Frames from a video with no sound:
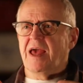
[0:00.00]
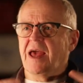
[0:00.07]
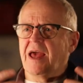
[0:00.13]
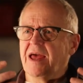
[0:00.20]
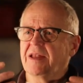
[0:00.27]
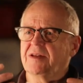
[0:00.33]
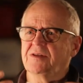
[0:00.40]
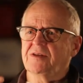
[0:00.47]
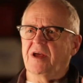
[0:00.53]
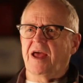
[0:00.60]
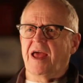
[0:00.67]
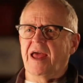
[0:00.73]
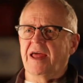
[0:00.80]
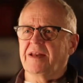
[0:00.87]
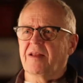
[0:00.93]
And,
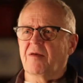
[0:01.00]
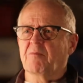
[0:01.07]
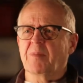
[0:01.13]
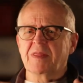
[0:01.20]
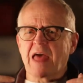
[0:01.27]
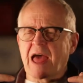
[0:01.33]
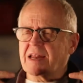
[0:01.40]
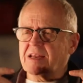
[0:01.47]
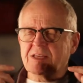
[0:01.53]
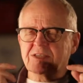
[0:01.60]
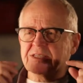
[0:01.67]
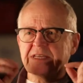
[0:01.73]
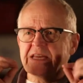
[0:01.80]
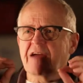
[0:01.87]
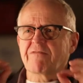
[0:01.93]
and, but that
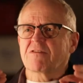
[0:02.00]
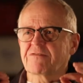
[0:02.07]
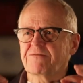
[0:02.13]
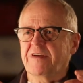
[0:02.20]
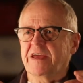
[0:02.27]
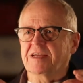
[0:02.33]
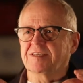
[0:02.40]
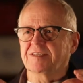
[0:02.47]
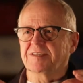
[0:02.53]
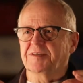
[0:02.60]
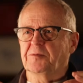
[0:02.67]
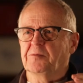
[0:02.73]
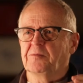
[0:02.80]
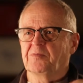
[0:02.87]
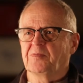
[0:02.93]
is never fixed.